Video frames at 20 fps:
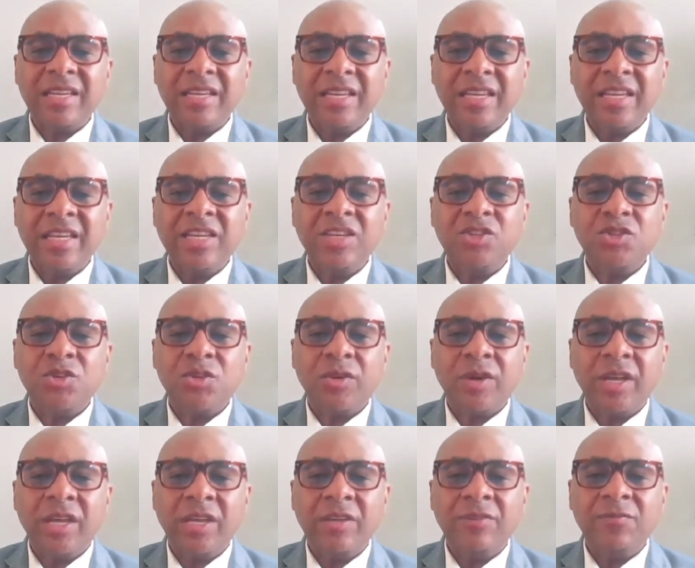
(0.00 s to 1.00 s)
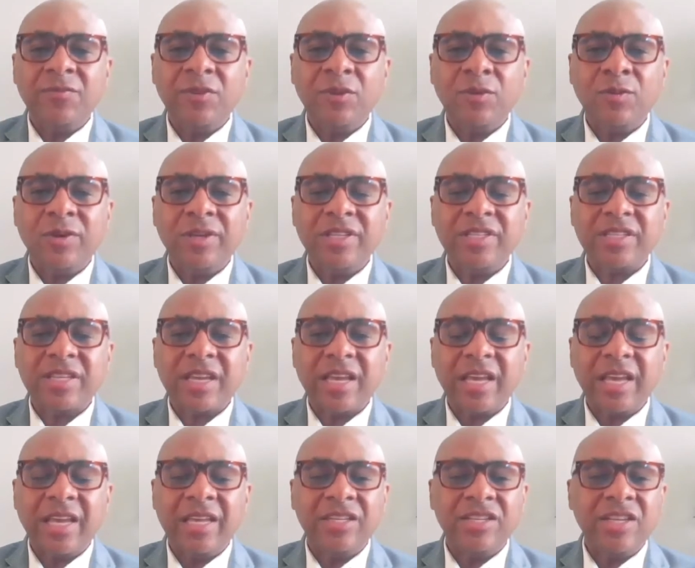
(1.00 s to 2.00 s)
need your influence,
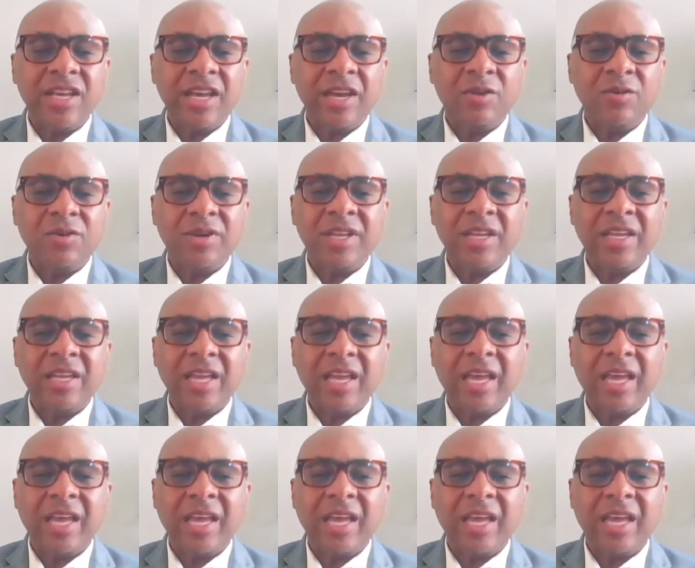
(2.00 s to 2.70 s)
integrity,